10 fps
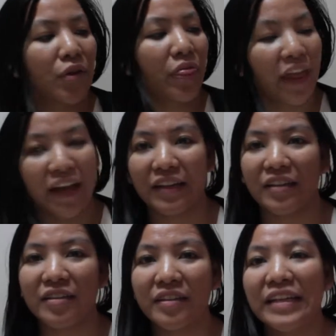good thing
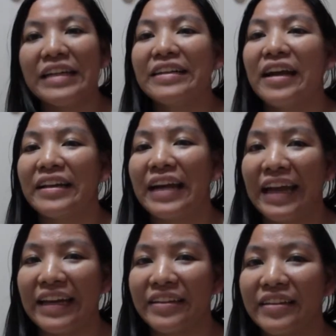is that
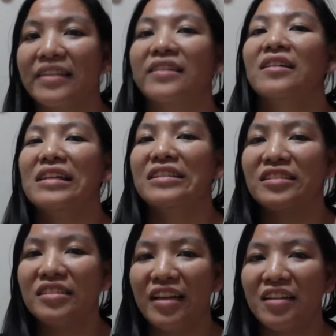it's
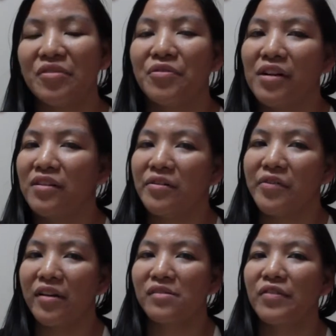sync very
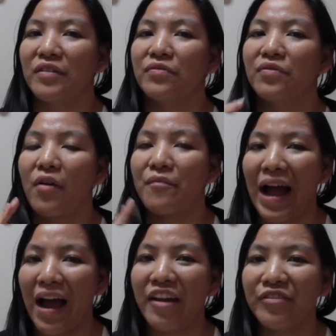well with from
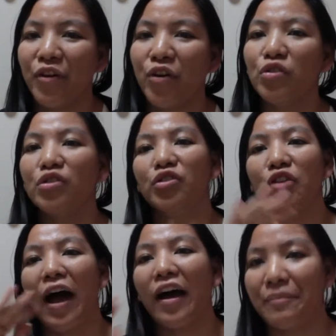iPhone to
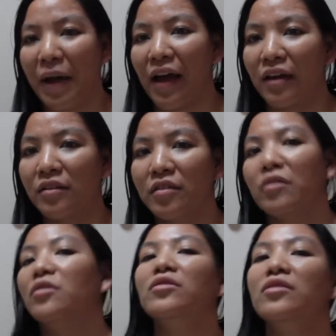iPad, so